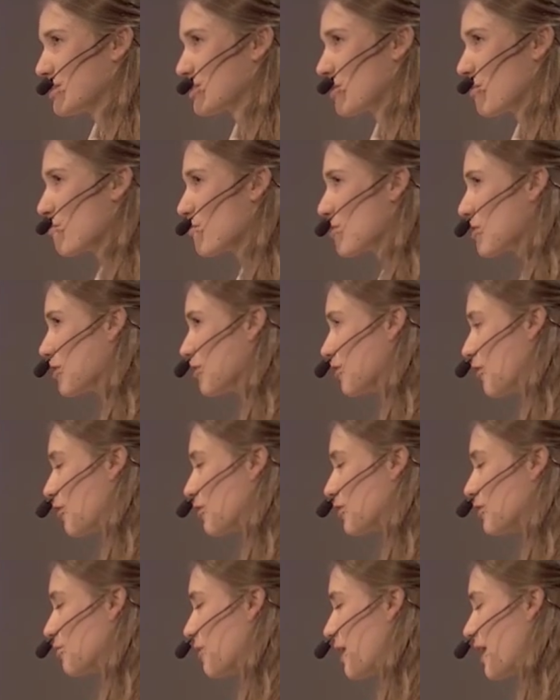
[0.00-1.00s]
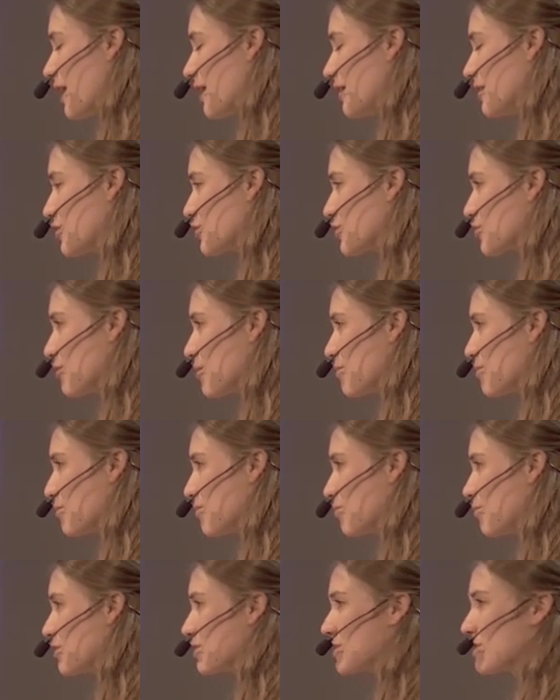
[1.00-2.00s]
somewhere along the way, the trip
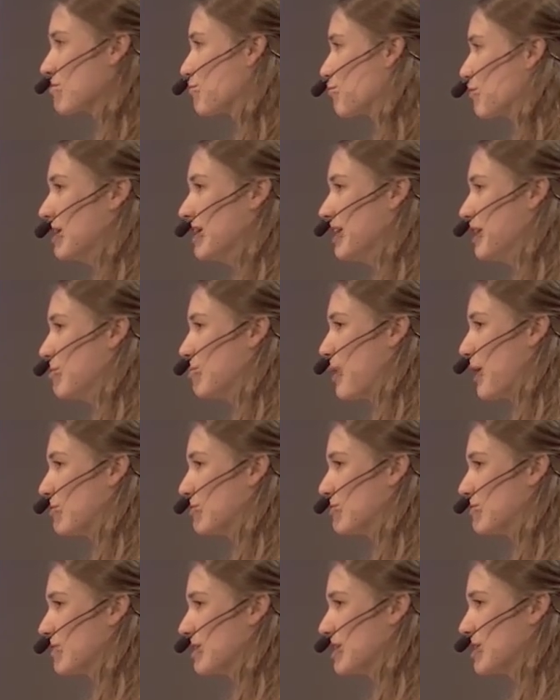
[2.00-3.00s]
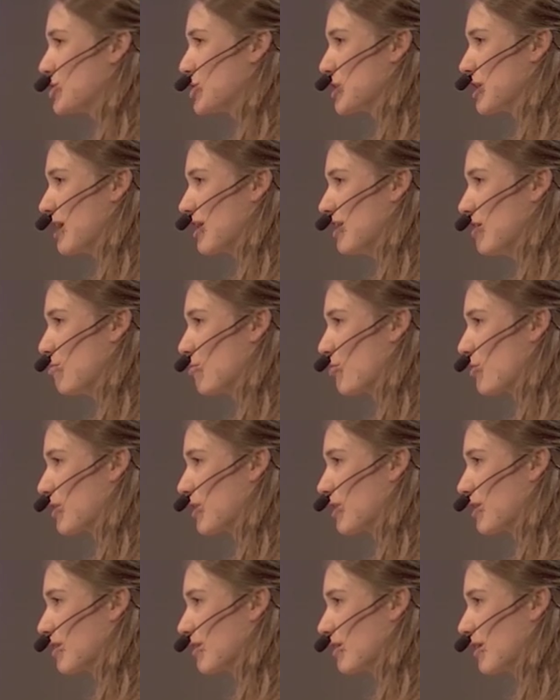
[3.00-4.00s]
wasn't really about finishing
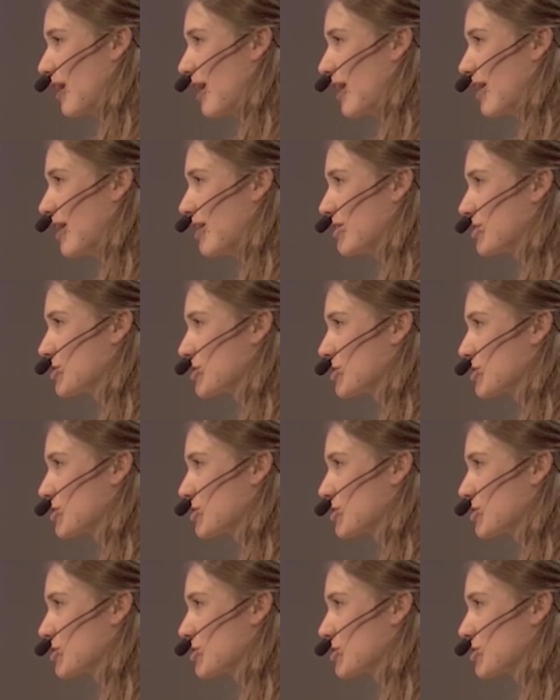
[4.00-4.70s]
anymore. I had